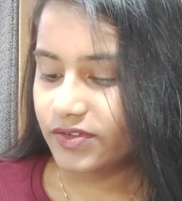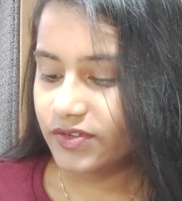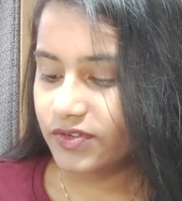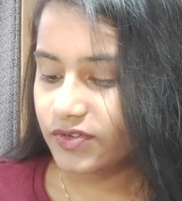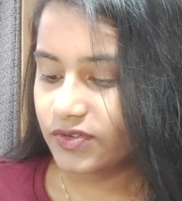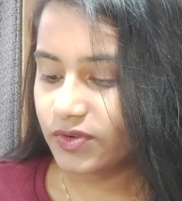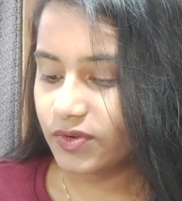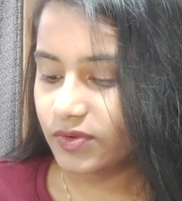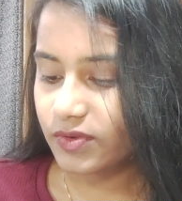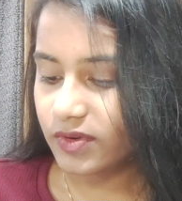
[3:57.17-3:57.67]

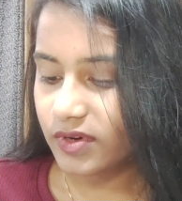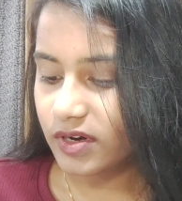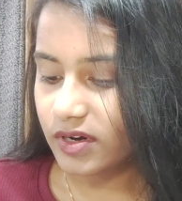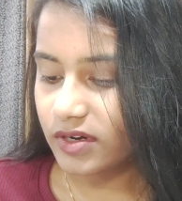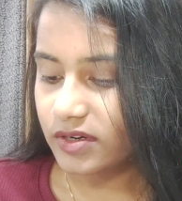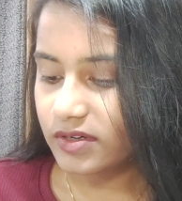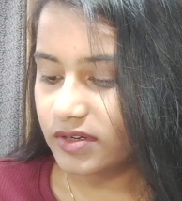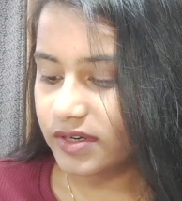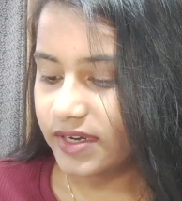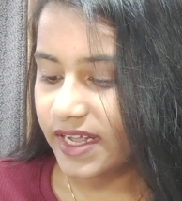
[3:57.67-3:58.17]

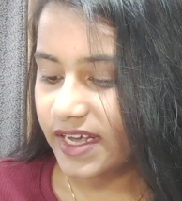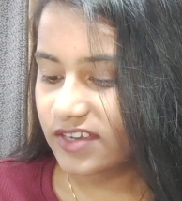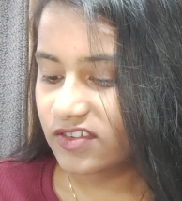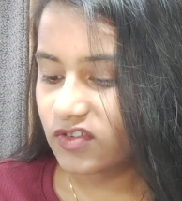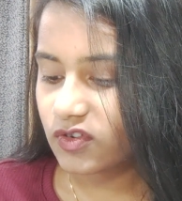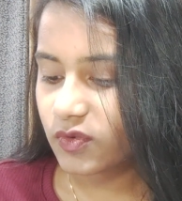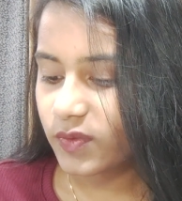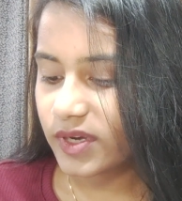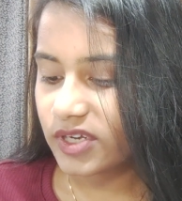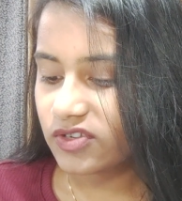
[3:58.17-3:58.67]
so
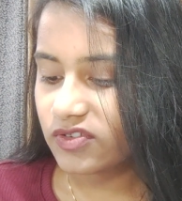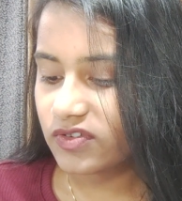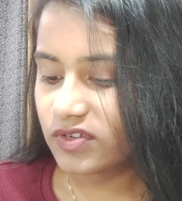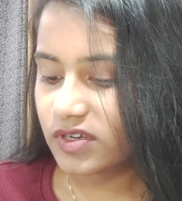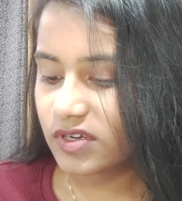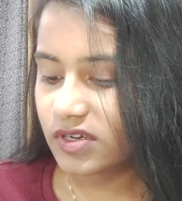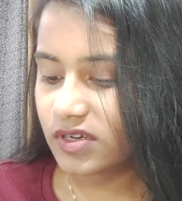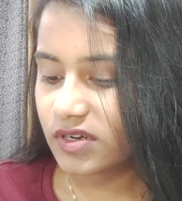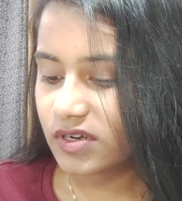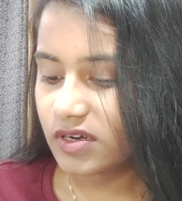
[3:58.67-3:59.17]
next
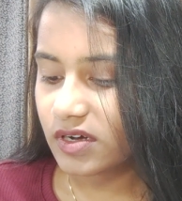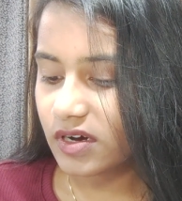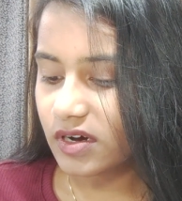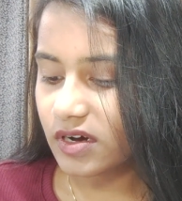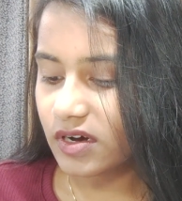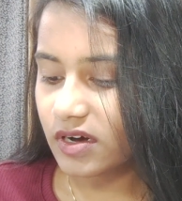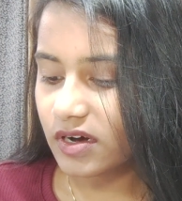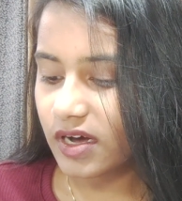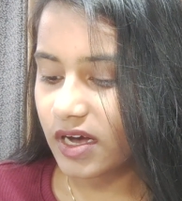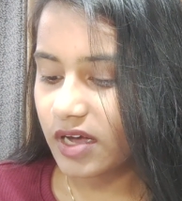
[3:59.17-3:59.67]
question
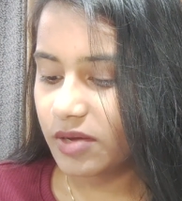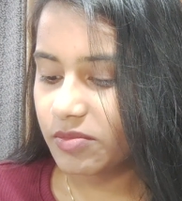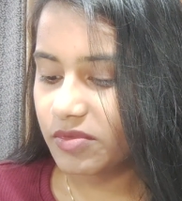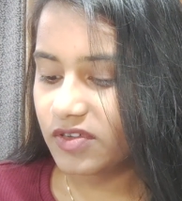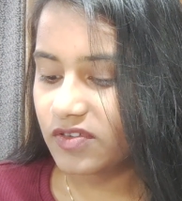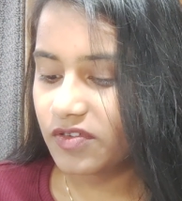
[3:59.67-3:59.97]
I'm